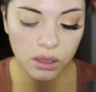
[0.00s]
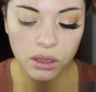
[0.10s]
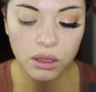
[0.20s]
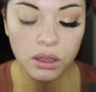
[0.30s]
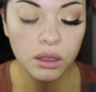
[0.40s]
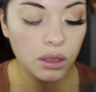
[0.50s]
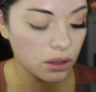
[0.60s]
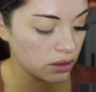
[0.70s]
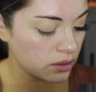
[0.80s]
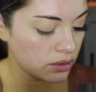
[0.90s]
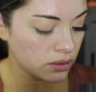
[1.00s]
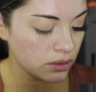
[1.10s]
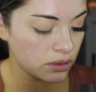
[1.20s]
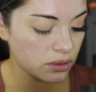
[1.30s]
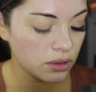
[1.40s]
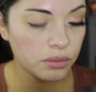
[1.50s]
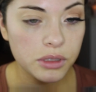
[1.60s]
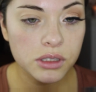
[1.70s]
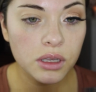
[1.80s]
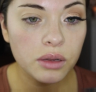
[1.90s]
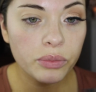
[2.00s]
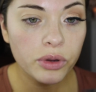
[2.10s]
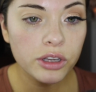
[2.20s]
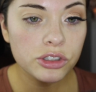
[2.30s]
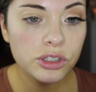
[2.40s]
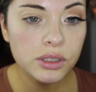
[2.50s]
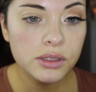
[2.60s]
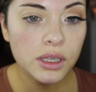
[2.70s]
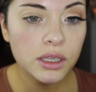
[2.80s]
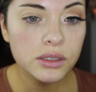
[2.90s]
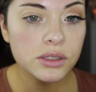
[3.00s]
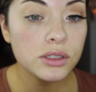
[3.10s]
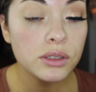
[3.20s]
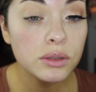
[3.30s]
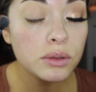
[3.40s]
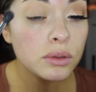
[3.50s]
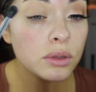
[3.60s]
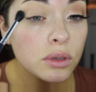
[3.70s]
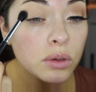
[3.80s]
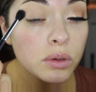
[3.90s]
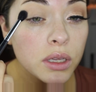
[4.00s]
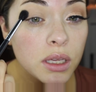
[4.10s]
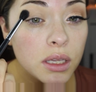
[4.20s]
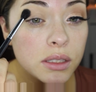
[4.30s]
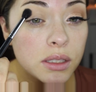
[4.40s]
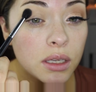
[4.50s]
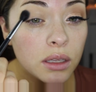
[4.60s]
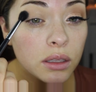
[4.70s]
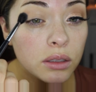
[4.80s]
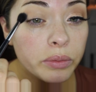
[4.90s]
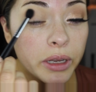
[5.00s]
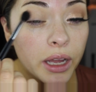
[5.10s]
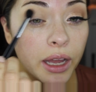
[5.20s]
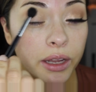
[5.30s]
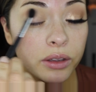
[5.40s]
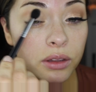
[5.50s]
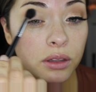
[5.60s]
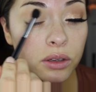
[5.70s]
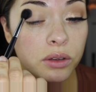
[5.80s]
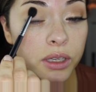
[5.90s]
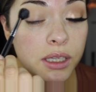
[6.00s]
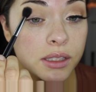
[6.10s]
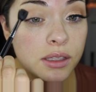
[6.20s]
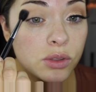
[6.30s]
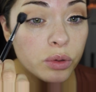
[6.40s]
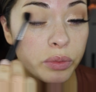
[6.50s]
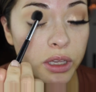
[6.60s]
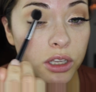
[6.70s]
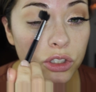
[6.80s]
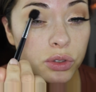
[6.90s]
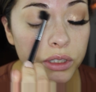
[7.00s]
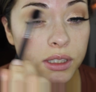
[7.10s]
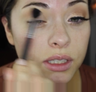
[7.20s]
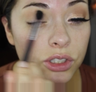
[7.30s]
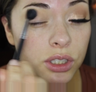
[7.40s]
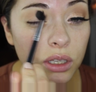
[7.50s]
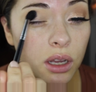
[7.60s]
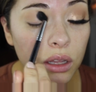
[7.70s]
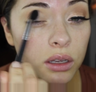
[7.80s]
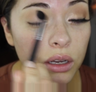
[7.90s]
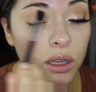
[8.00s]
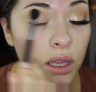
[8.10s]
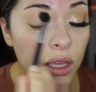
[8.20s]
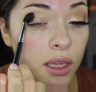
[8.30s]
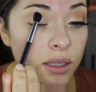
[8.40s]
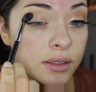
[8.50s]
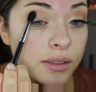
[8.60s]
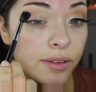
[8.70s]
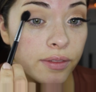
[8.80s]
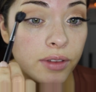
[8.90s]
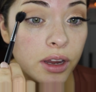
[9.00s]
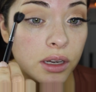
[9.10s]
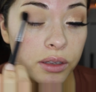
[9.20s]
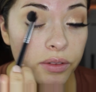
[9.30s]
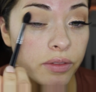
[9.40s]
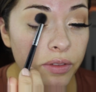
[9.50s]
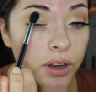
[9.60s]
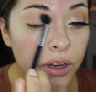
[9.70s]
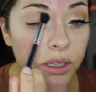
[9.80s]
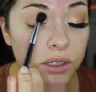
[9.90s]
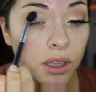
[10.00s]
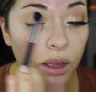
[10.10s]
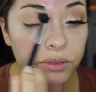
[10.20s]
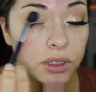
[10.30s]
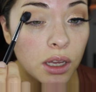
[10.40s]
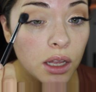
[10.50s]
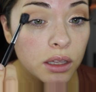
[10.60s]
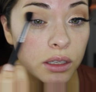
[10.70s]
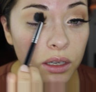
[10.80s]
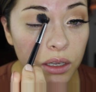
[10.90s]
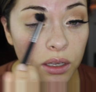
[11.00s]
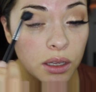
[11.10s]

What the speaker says: I'm just going to brush this into the crease and a little bit higher than the crease. This will be a transition color. It's a very, very soft color